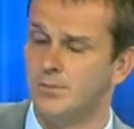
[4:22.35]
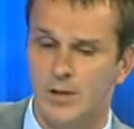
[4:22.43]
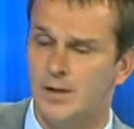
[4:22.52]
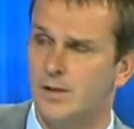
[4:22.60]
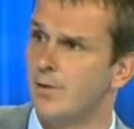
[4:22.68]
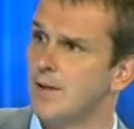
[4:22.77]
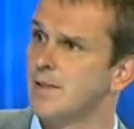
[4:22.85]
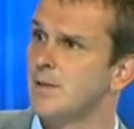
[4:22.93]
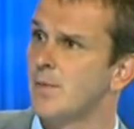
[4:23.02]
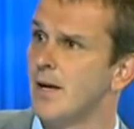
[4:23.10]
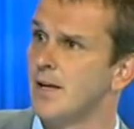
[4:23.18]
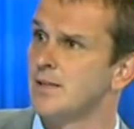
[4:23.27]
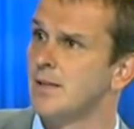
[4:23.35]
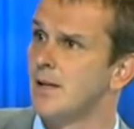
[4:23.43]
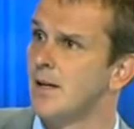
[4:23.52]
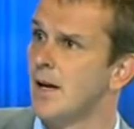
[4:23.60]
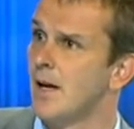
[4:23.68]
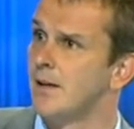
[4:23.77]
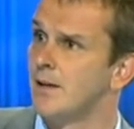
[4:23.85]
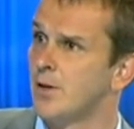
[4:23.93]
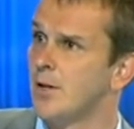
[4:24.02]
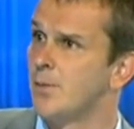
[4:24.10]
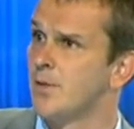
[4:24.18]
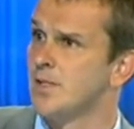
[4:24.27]
play the fancy pass, and they're
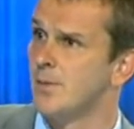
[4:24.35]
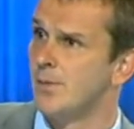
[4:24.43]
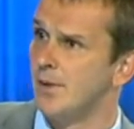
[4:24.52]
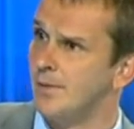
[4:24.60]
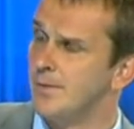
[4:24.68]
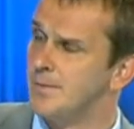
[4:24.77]
not keep it simple.